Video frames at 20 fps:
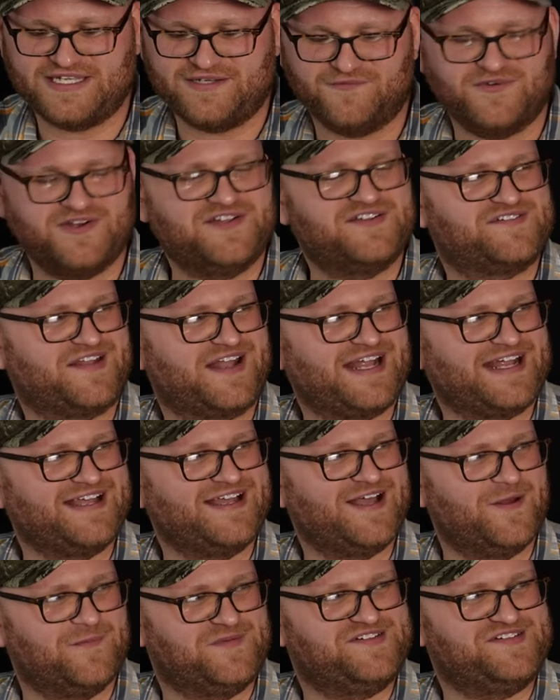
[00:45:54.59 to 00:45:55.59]
me was,
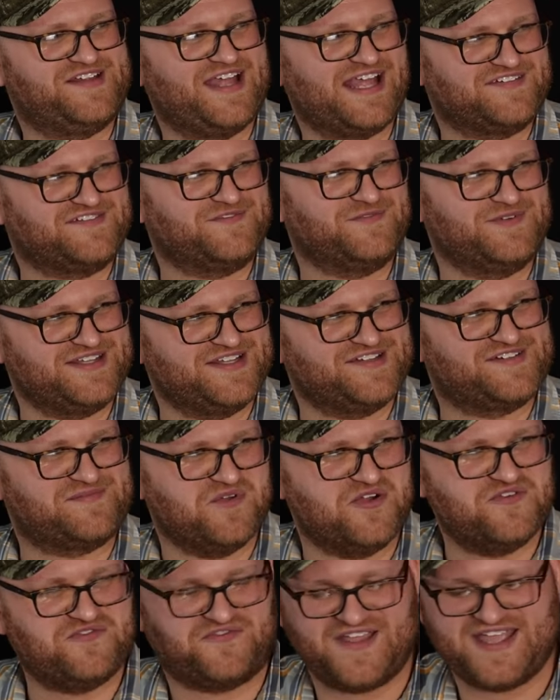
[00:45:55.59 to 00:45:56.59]
like, obsessed with
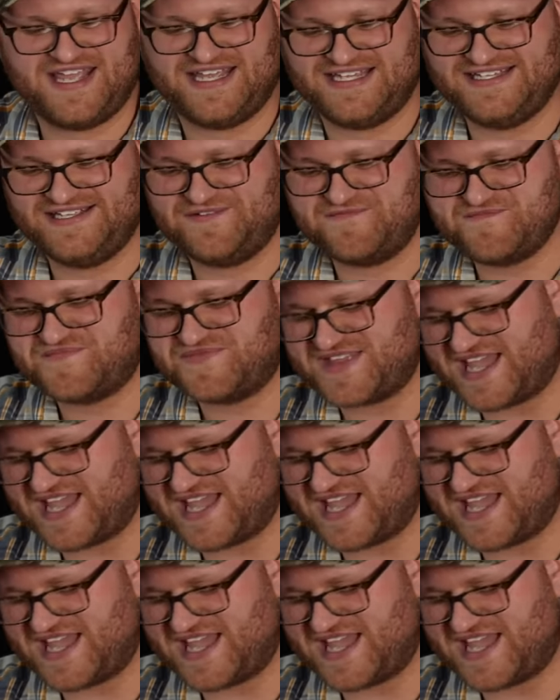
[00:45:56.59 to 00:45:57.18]
this movie.